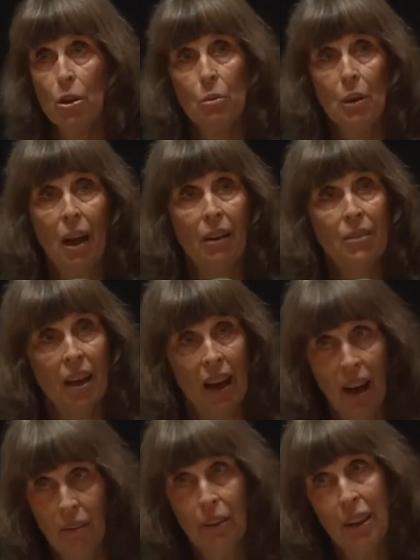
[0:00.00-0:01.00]
Of course, we have to
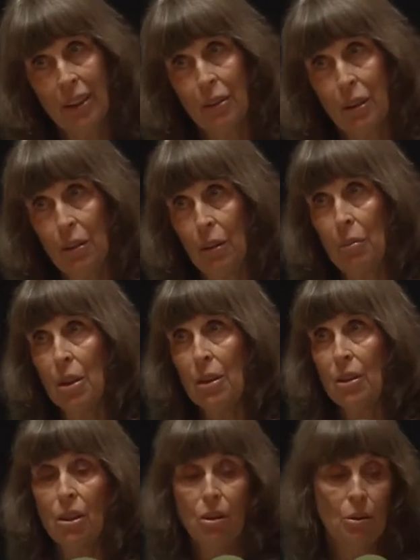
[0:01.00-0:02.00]
have clear
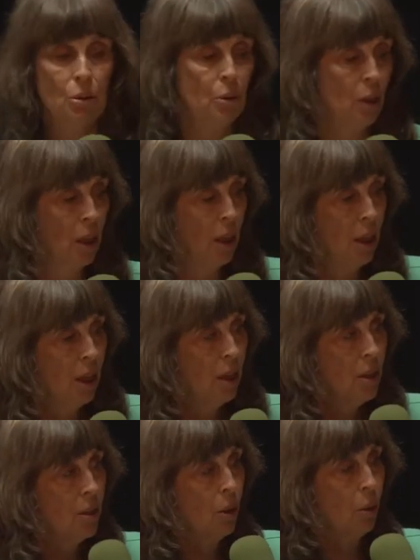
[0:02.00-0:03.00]
agreements, too.
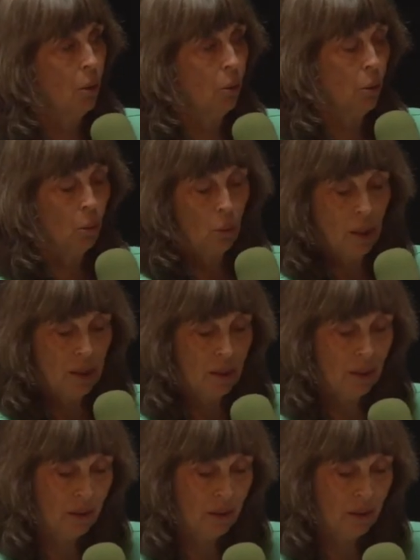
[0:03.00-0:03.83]
So what's